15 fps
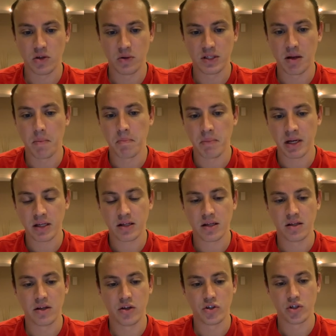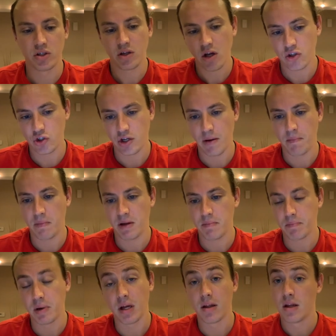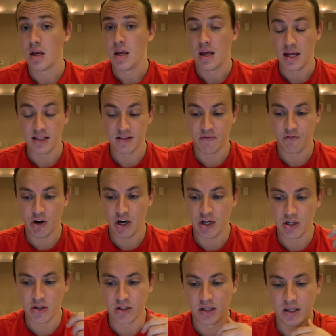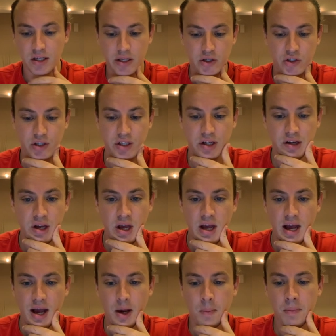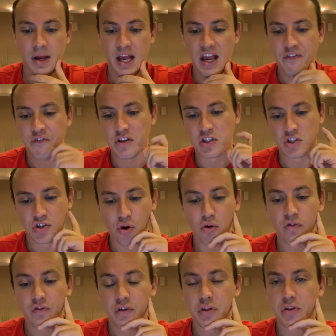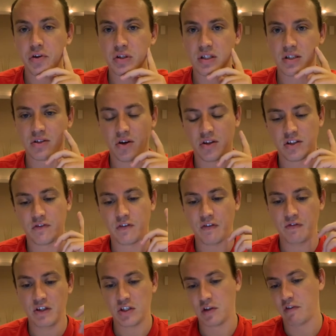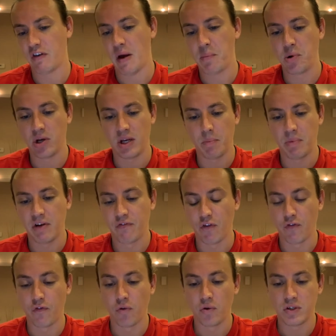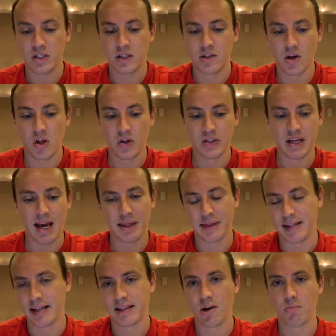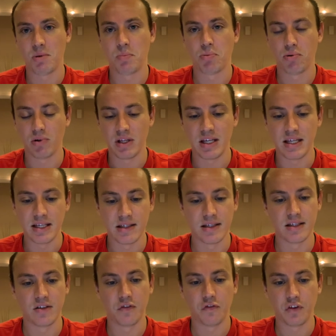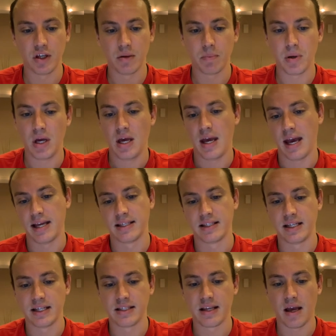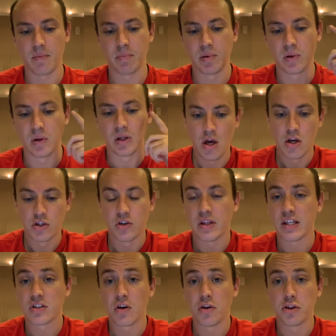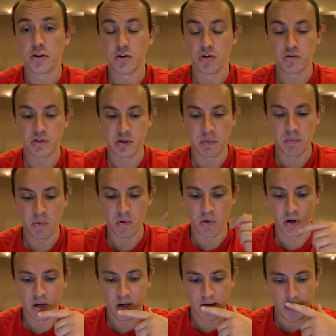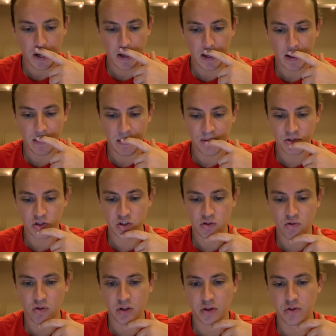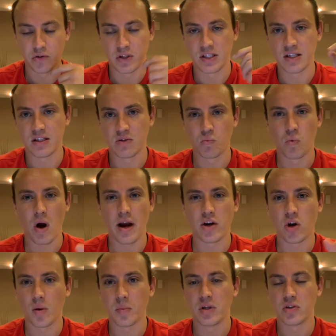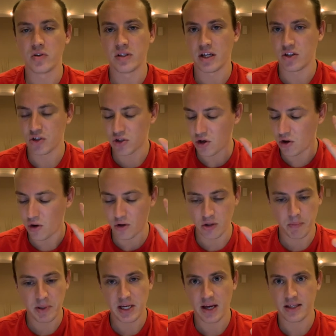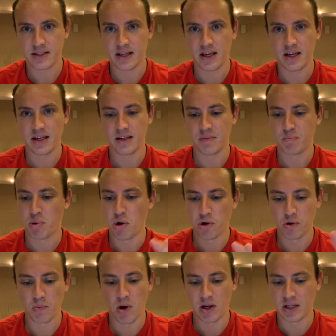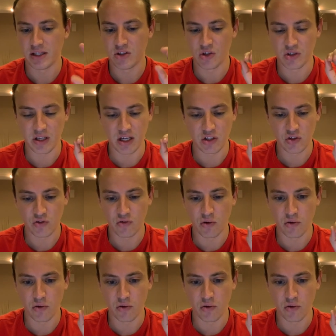it's in mint condition. Not gem mint, but it's in very good condition. If it's sold for $13.50, so if I put in a bid for $14, I think that would be pretty easy to flip, as an example. So let's go through some more. I'm just scrolling through. This is what I normally do, is I just go on the PSA Pokemon and just like scroll